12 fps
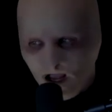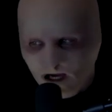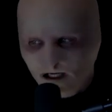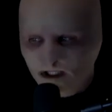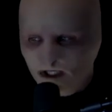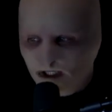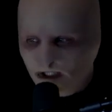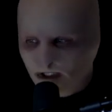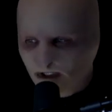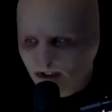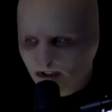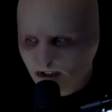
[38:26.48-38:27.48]
In
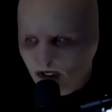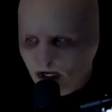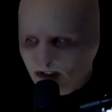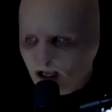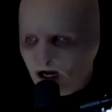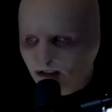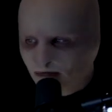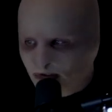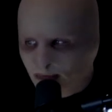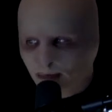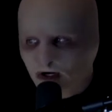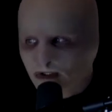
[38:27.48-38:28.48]
addition, the active
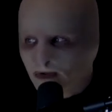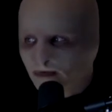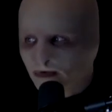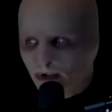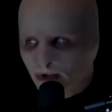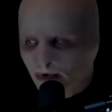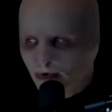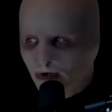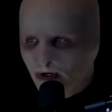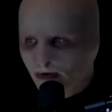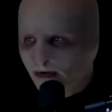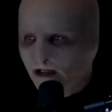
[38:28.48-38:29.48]
suppression of new,
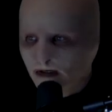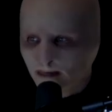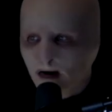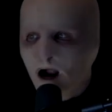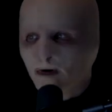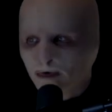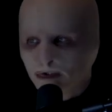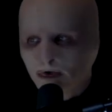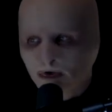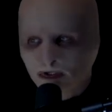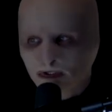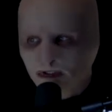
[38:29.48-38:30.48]
cleaner power
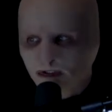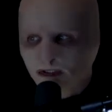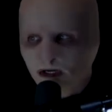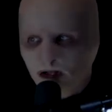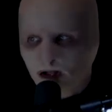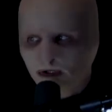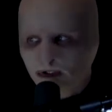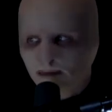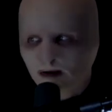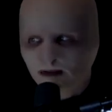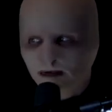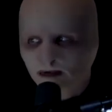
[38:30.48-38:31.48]
sources and technology
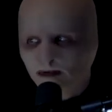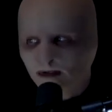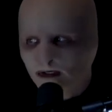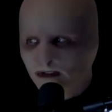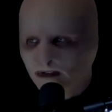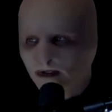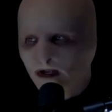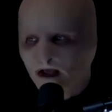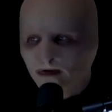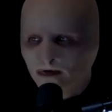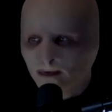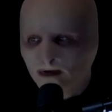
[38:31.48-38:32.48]
by the elite
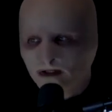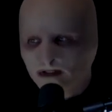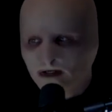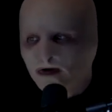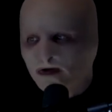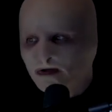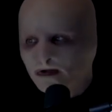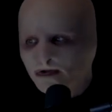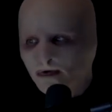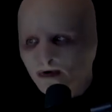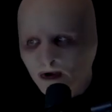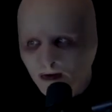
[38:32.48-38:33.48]
through the
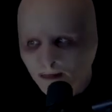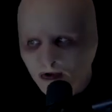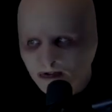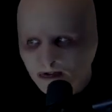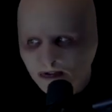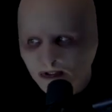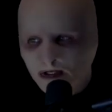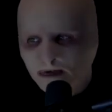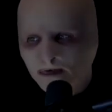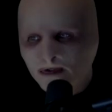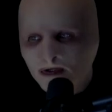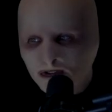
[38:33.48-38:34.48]
military-industrial complex has led
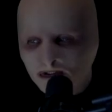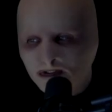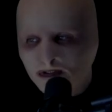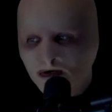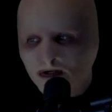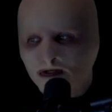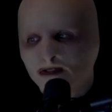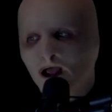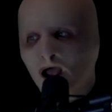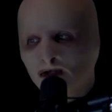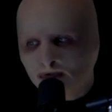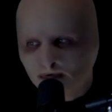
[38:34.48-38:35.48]
to unnecessary
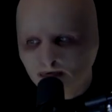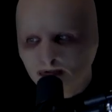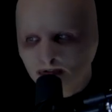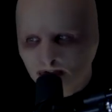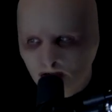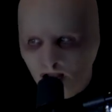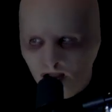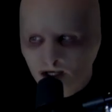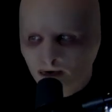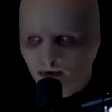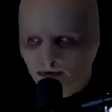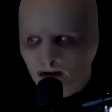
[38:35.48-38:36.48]
catastrophes,
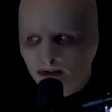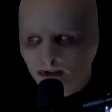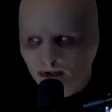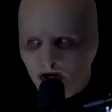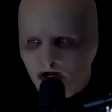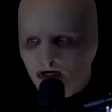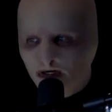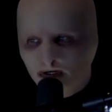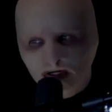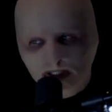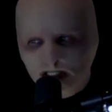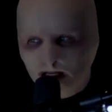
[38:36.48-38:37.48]
an overall degraded
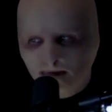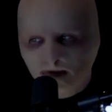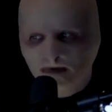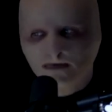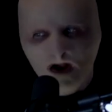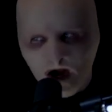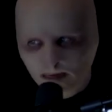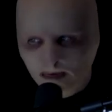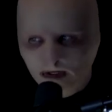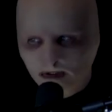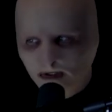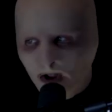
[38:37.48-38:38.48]
and unstable
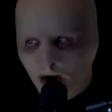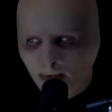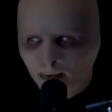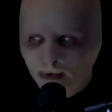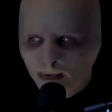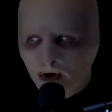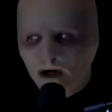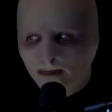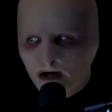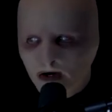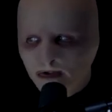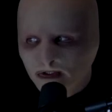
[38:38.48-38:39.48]
environment. Our worldwide
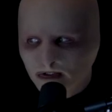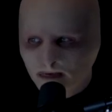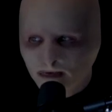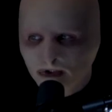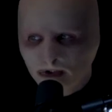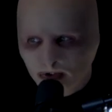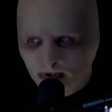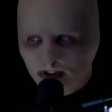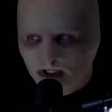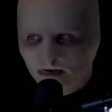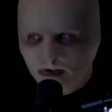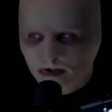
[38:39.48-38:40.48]
power system is sure to
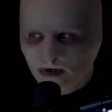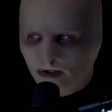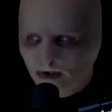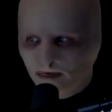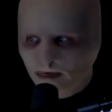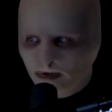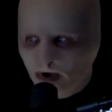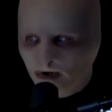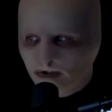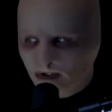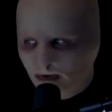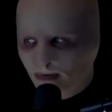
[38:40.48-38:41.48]
self-destruct over
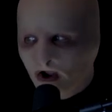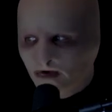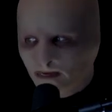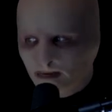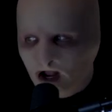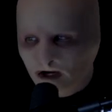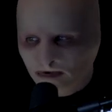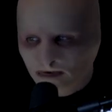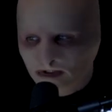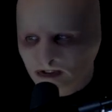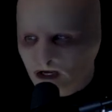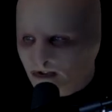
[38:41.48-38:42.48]
long term from natural
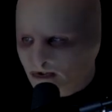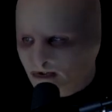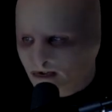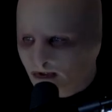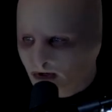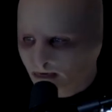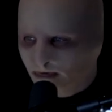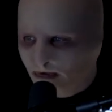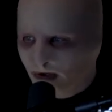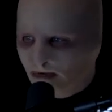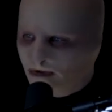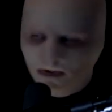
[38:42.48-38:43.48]
disasters alone.
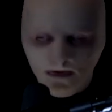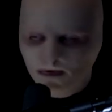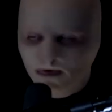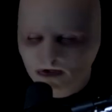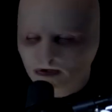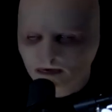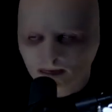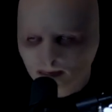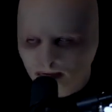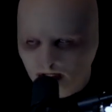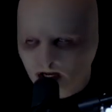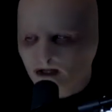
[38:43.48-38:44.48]
Look at the nuclear
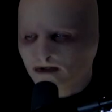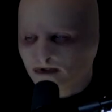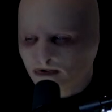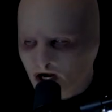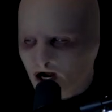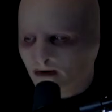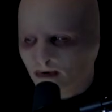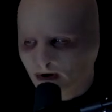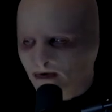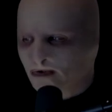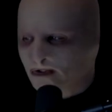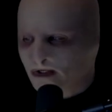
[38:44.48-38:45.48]
plant track
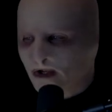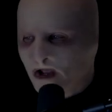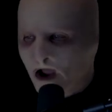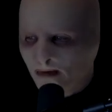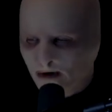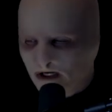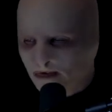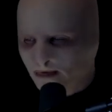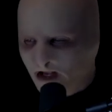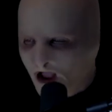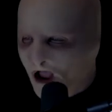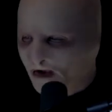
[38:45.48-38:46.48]
records. How many do
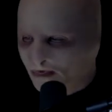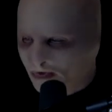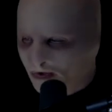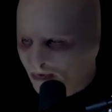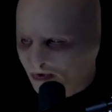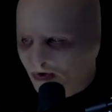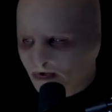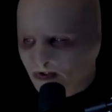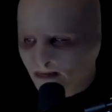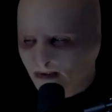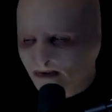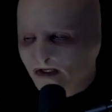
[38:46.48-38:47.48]
we have? We don't
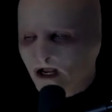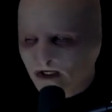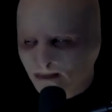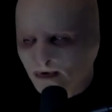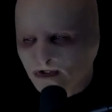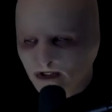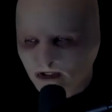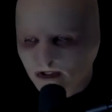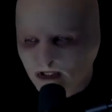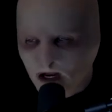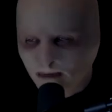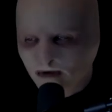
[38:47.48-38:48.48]
seem to be experts at
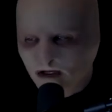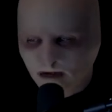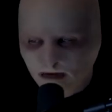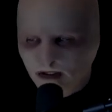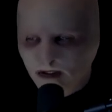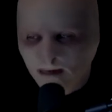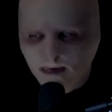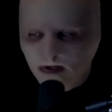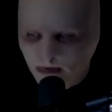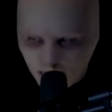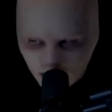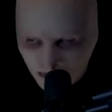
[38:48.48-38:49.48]
containment and cleanup
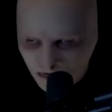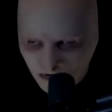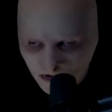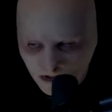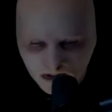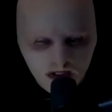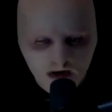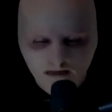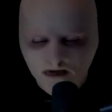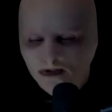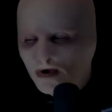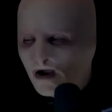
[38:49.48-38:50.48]
either. Let's not
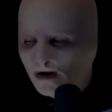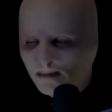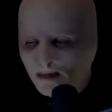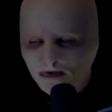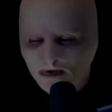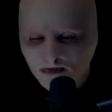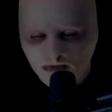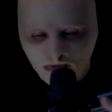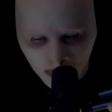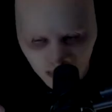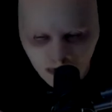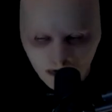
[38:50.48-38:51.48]
even talk about the
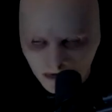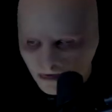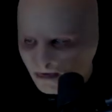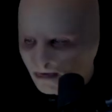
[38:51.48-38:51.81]
food.